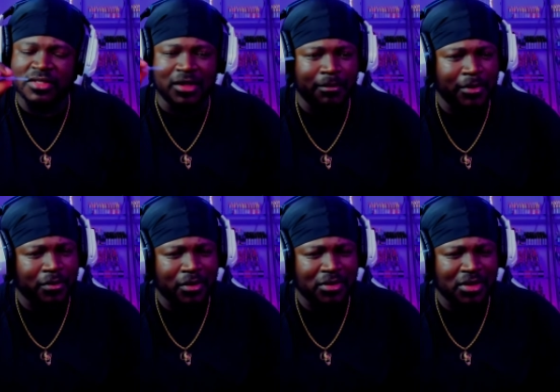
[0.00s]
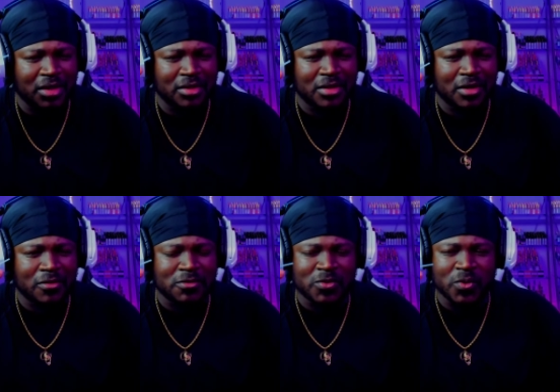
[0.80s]
lemon or anything like that, or
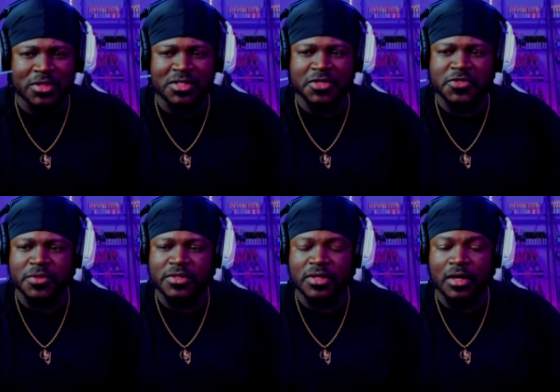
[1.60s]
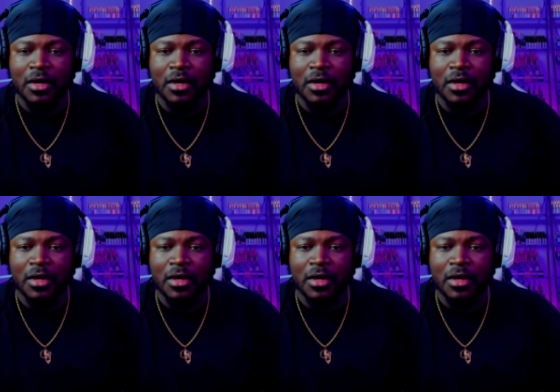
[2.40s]
some sort of citrus.